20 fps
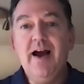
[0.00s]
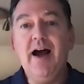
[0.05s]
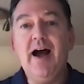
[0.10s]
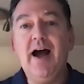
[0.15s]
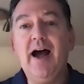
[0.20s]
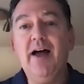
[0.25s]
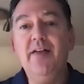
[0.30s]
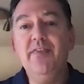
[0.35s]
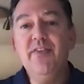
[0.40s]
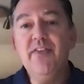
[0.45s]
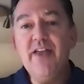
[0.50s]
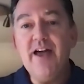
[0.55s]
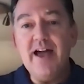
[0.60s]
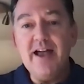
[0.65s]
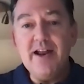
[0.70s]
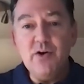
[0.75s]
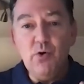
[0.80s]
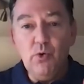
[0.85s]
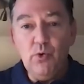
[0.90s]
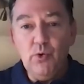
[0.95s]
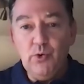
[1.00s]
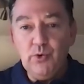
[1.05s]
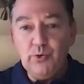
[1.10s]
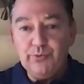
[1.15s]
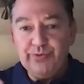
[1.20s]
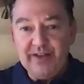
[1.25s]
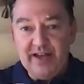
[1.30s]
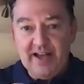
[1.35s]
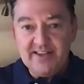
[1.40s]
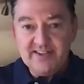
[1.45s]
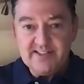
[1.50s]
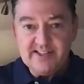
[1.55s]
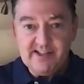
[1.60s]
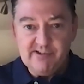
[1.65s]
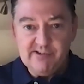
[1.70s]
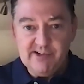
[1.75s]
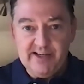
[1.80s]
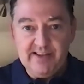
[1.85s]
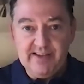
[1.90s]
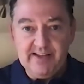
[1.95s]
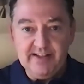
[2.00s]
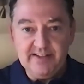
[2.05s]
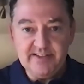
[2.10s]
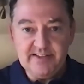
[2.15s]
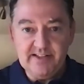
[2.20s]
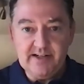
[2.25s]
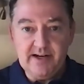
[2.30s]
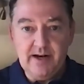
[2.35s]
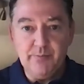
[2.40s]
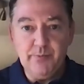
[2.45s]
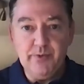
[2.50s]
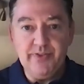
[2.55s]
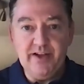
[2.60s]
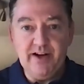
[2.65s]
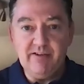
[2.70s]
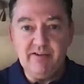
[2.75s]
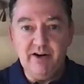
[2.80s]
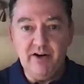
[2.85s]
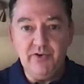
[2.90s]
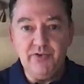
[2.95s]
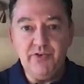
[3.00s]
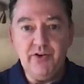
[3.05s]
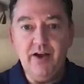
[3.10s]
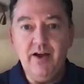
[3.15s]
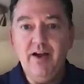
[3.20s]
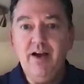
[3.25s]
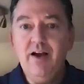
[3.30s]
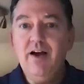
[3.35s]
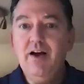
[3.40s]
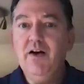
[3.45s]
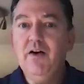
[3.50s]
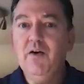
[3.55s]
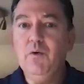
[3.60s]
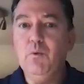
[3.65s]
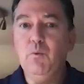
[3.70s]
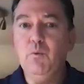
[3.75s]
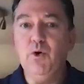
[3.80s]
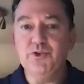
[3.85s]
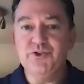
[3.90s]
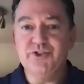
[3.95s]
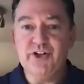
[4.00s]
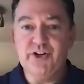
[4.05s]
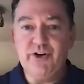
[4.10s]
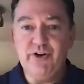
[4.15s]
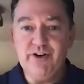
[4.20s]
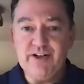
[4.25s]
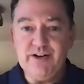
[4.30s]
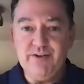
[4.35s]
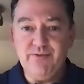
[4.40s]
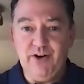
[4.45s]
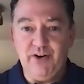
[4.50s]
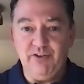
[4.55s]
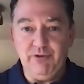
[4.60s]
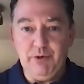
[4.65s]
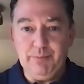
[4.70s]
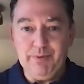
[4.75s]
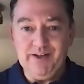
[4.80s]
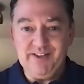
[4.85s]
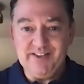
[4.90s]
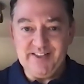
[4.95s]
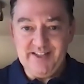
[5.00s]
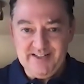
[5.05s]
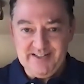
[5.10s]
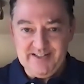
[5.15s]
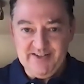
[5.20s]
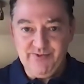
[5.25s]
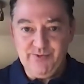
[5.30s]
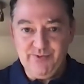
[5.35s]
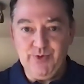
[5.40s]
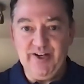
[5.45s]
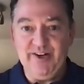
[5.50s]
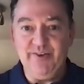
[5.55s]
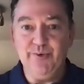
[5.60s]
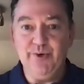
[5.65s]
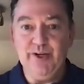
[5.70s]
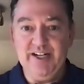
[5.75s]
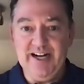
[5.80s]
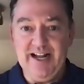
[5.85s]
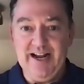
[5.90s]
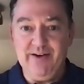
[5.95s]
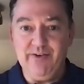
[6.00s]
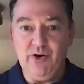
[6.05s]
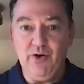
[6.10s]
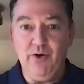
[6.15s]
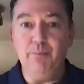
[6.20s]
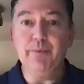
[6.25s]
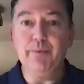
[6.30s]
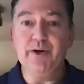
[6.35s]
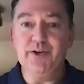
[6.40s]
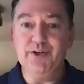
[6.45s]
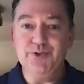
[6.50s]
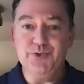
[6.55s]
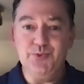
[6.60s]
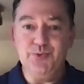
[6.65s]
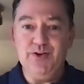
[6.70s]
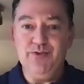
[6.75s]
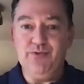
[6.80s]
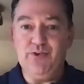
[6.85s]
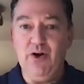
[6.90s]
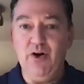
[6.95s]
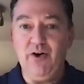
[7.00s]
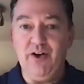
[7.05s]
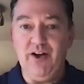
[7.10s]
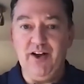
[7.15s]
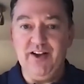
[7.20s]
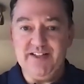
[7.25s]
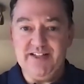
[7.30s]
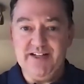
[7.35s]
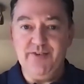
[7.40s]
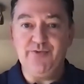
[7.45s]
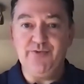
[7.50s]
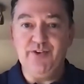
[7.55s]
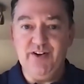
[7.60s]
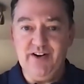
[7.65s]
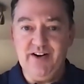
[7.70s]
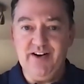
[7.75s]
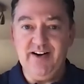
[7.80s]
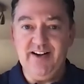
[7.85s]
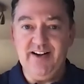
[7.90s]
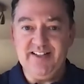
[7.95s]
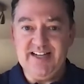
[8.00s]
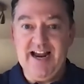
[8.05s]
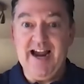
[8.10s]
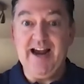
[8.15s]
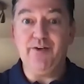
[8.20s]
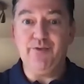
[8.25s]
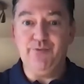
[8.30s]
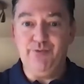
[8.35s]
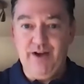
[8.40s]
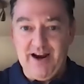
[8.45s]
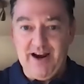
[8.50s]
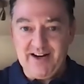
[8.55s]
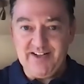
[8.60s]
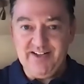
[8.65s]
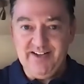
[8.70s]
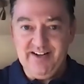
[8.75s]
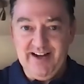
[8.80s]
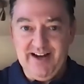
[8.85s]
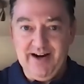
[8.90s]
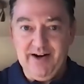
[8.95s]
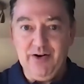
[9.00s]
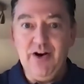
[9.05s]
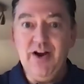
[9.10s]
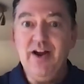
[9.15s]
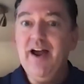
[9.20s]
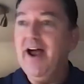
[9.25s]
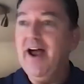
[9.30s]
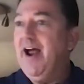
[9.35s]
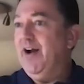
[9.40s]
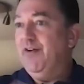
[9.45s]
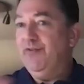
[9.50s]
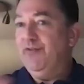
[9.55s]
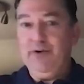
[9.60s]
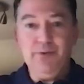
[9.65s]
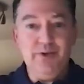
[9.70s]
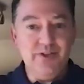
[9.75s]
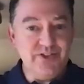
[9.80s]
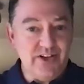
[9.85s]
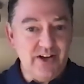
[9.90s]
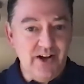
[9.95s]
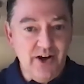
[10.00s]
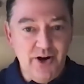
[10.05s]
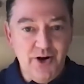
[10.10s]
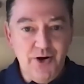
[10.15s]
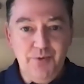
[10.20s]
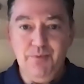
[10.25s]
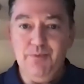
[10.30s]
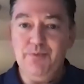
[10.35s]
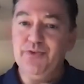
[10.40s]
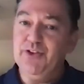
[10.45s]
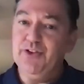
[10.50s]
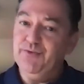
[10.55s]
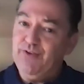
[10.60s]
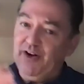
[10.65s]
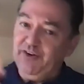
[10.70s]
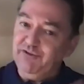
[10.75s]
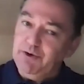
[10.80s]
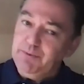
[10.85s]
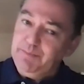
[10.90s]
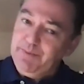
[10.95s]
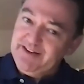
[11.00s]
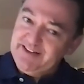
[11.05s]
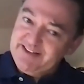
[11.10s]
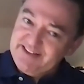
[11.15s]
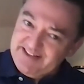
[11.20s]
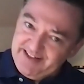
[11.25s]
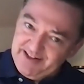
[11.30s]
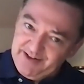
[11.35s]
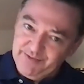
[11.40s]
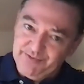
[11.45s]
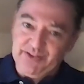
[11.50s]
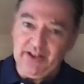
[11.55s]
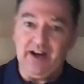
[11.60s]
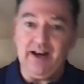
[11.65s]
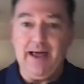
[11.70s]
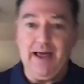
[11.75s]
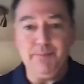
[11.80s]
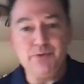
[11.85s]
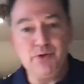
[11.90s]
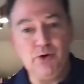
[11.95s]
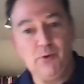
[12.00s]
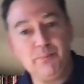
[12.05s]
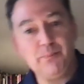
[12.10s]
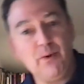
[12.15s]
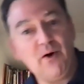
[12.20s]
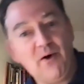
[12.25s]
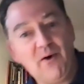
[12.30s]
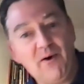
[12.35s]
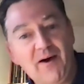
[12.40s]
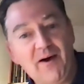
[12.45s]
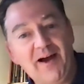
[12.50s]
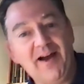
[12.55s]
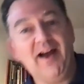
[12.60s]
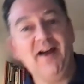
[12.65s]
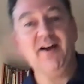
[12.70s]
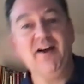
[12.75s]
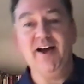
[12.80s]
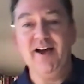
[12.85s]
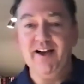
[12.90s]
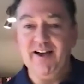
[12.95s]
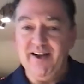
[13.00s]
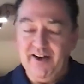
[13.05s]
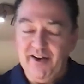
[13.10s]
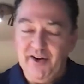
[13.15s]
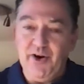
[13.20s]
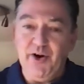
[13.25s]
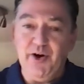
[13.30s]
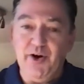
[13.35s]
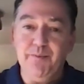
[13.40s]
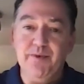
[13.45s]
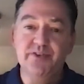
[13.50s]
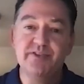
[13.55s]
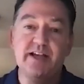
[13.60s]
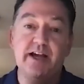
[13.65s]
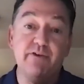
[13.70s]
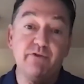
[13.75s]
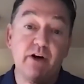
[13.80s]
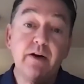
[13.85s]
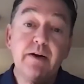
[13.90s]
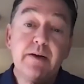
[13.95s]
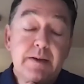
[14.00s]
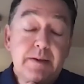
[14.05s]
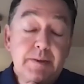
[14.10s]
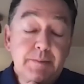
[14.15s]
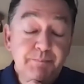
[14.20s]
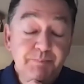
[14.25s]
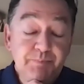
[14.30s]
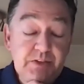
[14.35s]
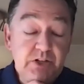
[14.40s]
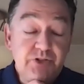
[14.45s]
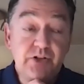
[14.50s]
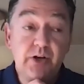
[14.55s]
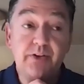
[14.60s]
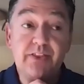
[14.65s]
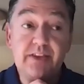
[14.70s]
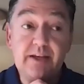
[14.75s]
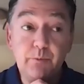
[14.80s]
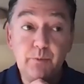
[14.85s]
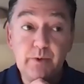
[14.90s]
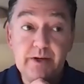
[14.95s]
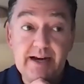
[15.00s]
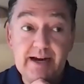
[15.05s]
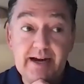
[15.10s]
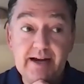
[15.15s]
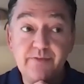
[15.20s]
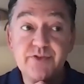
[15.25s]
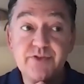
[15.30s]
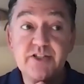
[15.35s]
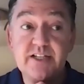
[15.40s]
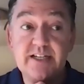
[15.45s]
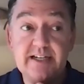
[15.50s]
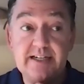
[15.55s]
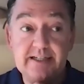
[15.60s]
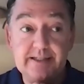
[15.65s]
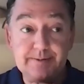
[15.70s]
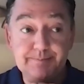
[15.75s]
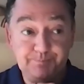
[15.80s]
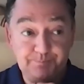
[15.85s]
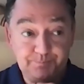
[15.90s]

And then all of the ancillary things that come with that, Rose. What security vulnerabilities have we now got, because we've got a different attack vector now? Everyone's at home, the vulnerability of the laptop at home, etc. So I think we have seen,